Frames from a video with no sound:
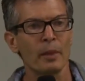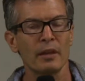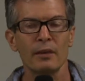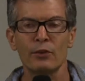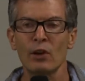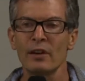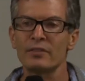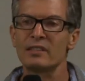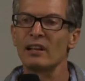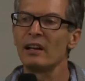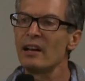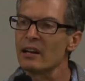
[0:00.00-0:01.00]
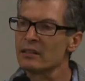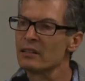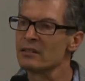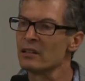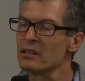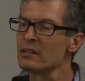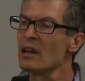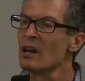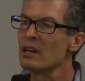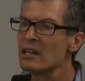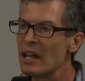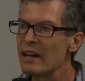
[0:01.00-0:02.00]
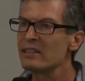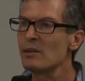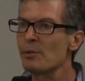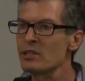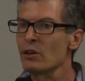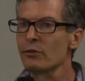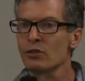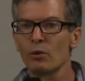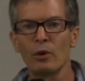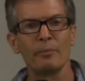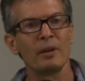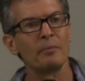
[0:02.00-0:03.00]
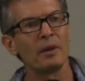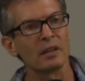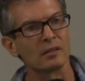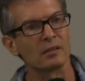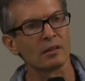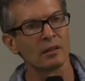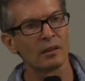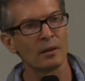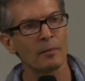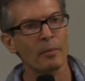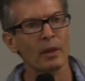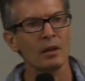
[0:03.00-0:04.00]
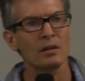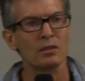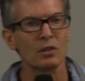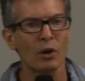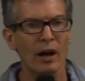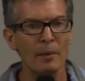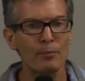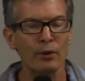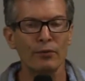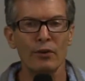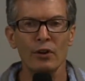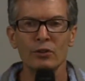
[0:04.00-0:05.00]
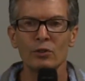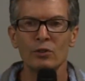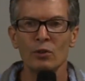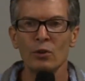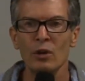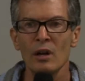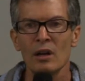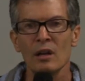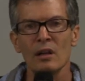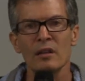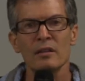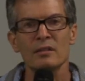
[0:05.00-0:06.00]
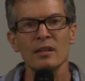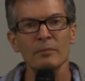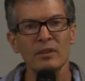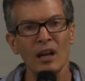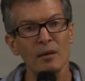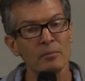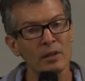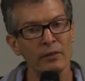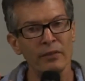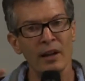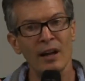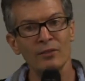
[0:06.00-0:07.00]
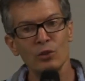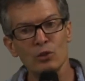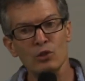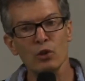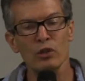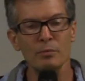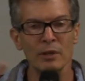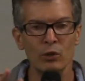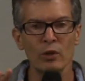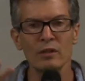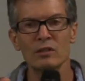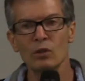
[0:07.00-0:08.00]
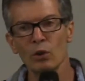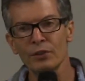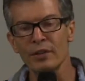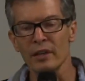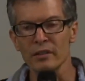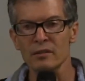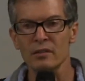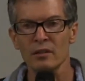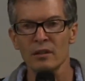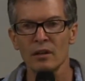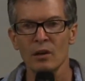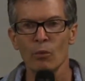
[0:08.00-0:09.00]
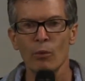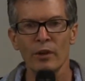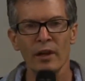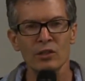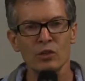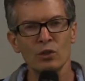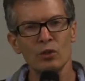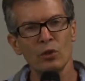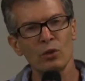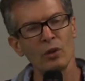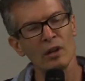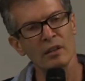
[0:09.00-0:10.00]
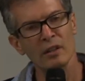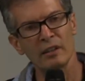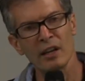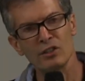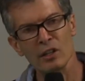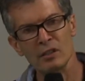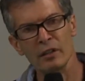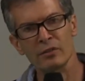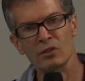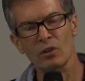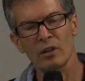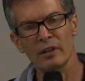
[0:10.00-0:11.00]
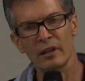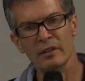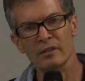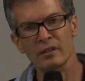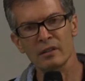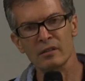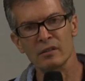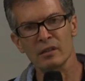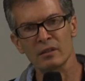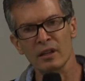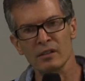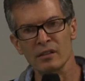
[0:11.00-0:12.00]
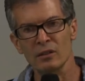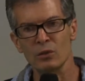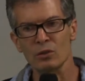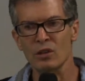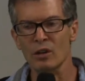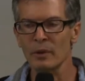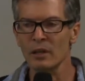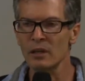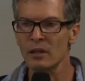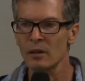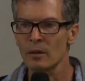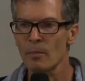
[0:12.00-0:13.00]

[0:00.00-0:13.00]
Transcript: If you have celiac disease, 90% of you will be missed. So I prefer to do, sometime if I have to choose between stool tests, whether I should do the digestive stool analysis that I sent to Germany